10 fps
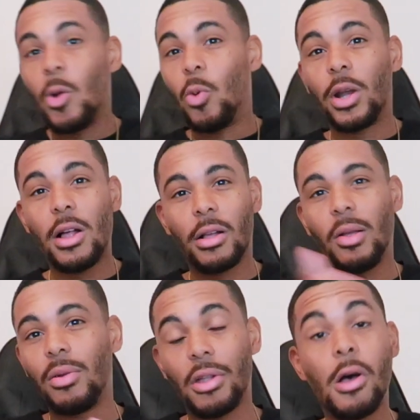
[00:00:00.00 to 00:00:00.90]
what all
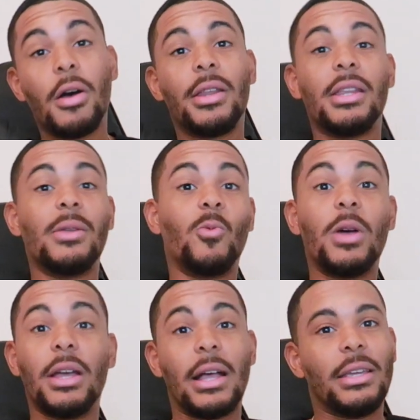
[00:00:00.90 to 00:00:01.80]
goes on and
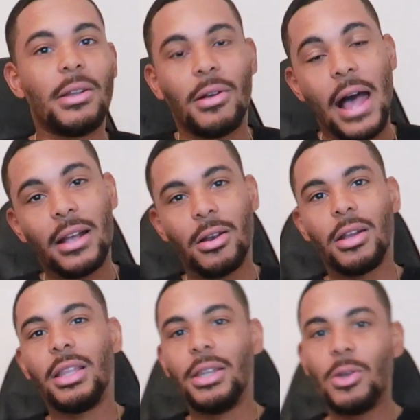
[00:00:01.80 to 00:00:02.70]
what, you know, I
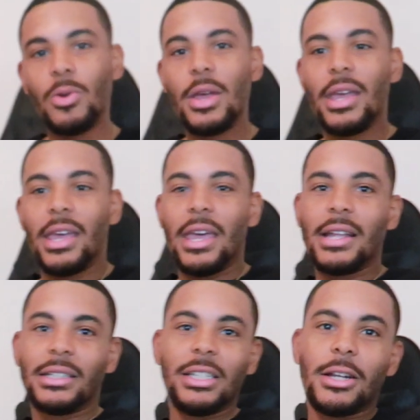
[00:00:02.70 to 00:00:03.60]
currently do.
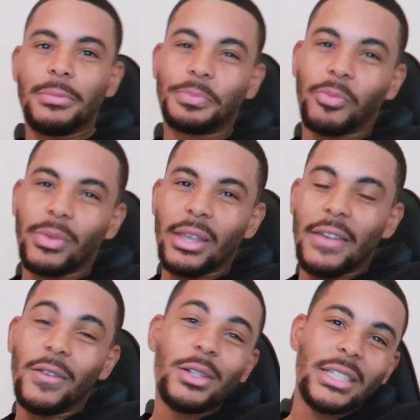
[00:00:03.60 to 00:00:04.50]
And, you know,
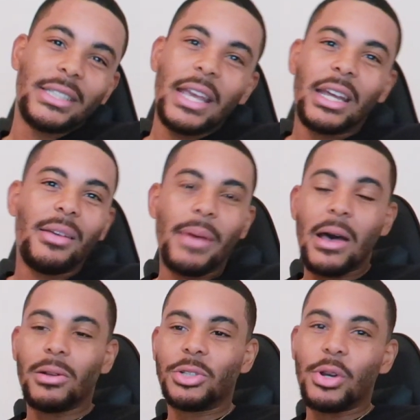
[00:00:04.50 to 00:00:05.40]
if you're just thinking
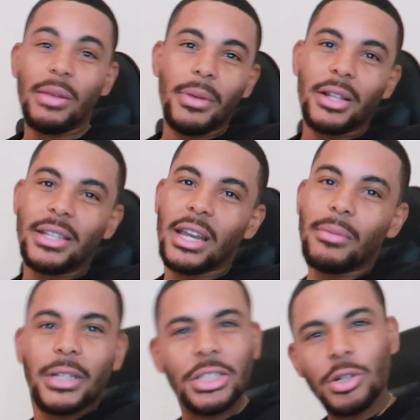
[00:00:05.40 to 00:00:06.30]
about joining the
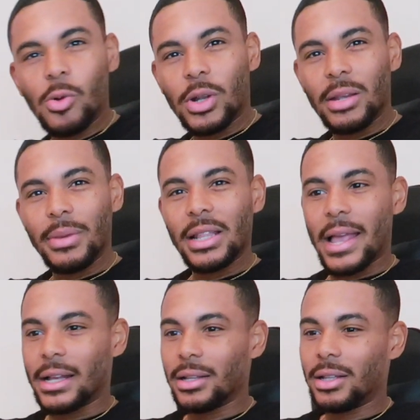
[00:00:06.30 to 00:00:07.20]
military, but you don't want to be
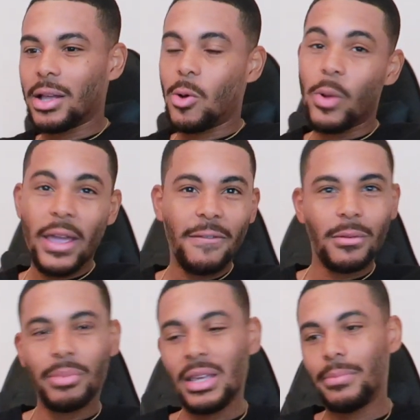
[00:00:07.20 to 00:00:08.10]
like away
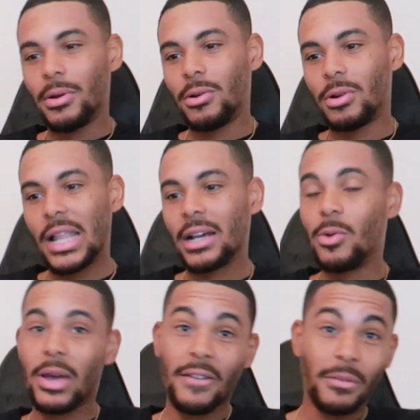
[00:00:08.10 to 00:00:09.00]
from people or like
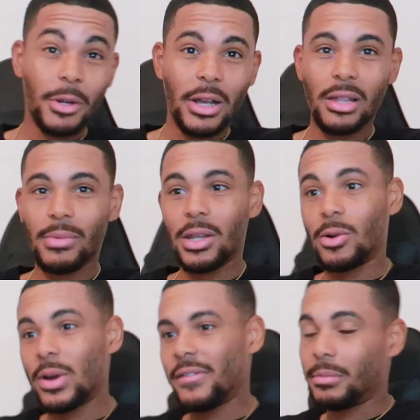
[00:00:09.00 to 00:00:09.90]
away from your husband,
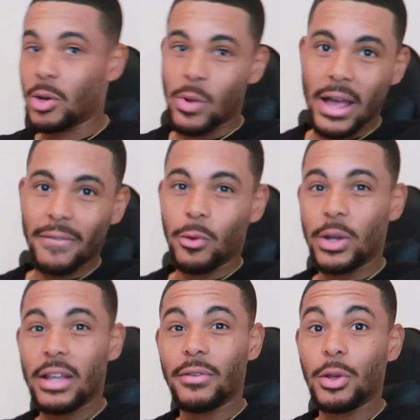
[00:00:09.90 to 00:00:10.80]
away from your wife or
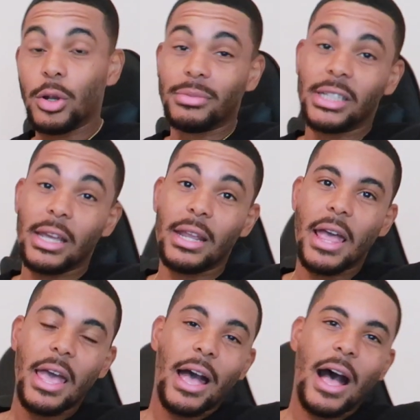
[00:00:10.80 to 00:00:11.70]
whatever, you know what I'm
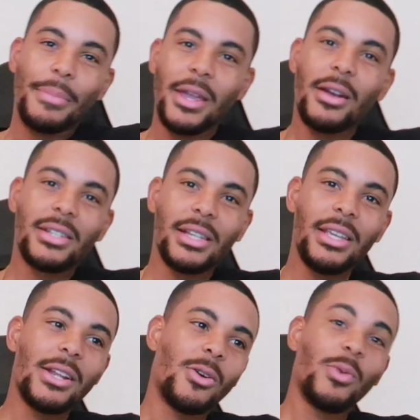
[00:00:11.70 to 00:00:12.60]
saying? I'm here to,
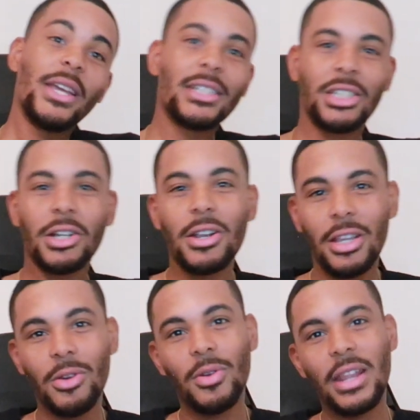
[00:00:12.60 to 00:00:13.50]
you know, reassure
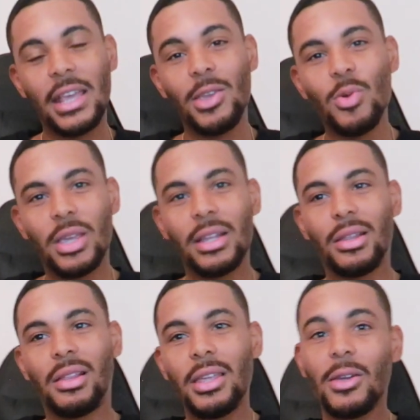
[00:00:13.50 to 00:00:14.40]
you that you can
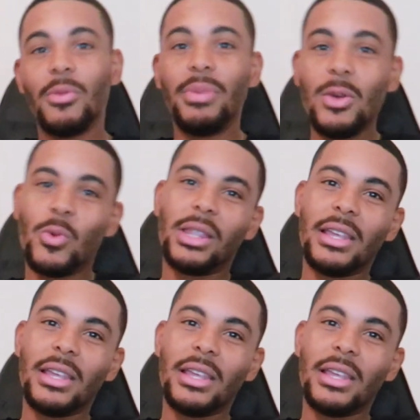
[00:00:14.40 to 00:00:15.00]
still be with